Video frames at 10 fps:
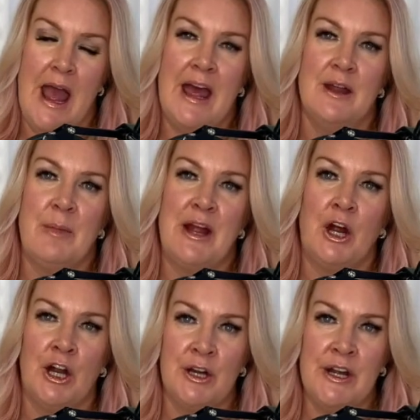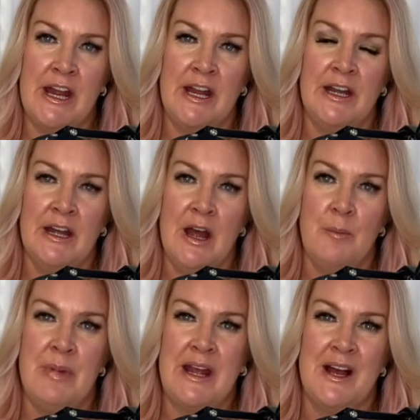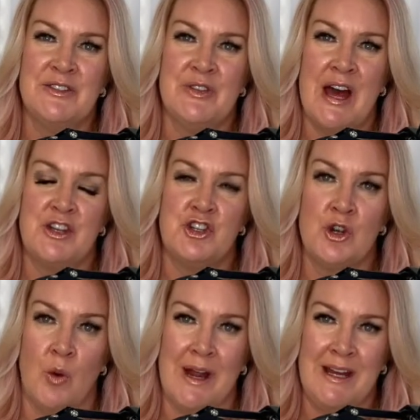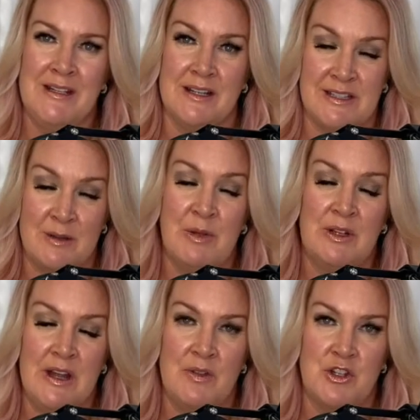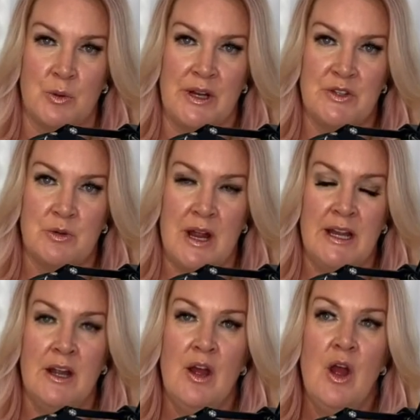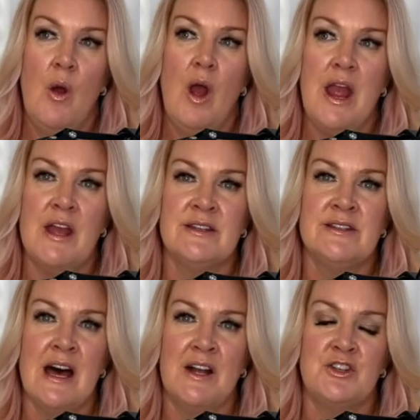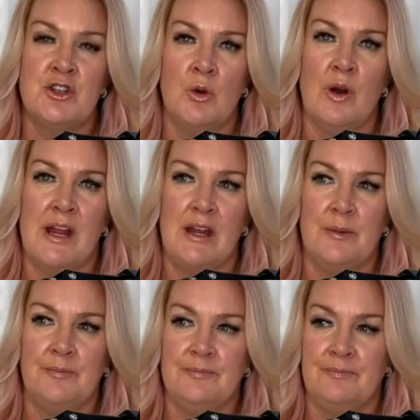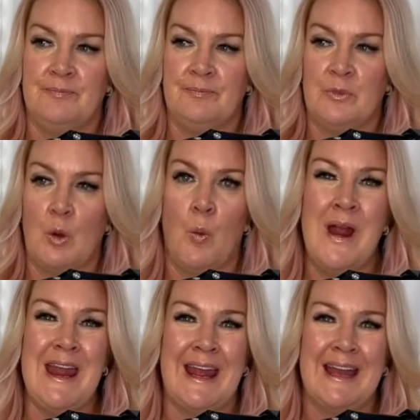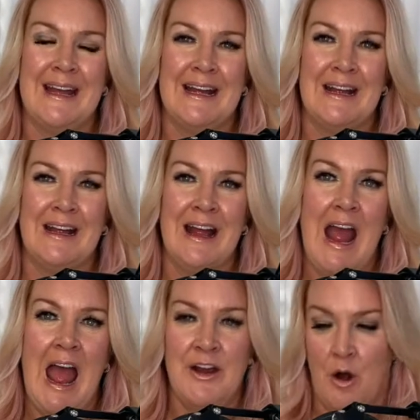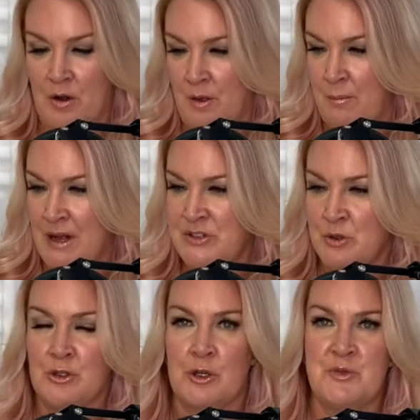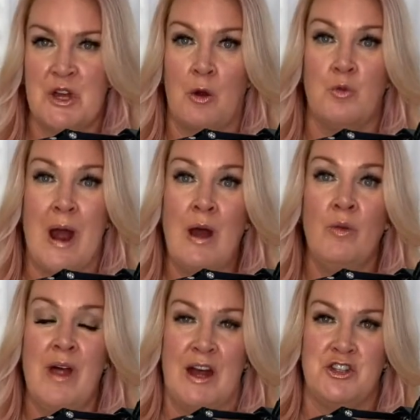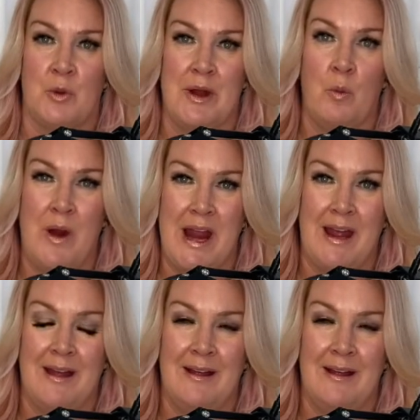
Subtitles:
And am I hurting because that joint, it's typically in the joints, right? Is that joint weak? And are the muscle groups around that joint weak?